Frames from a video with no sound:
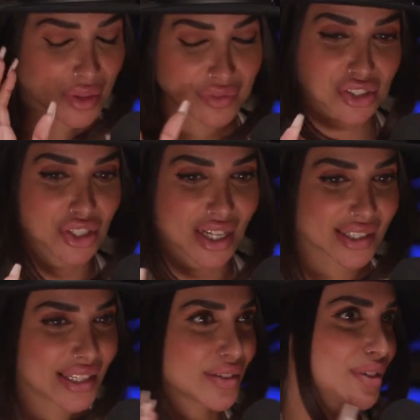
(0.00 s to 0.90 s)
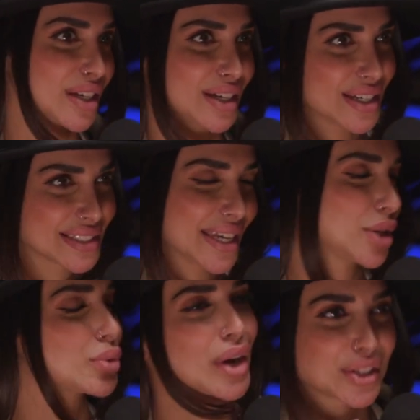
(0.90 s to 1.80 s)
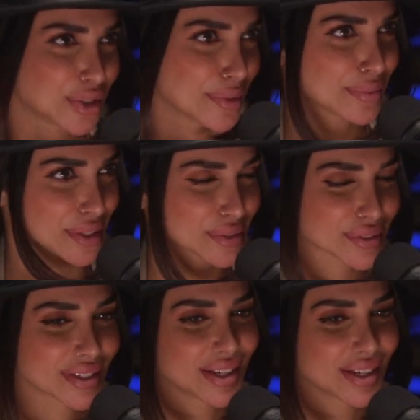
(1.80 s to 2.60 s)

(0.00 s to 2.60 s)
with a vision and leaving as like great human beings.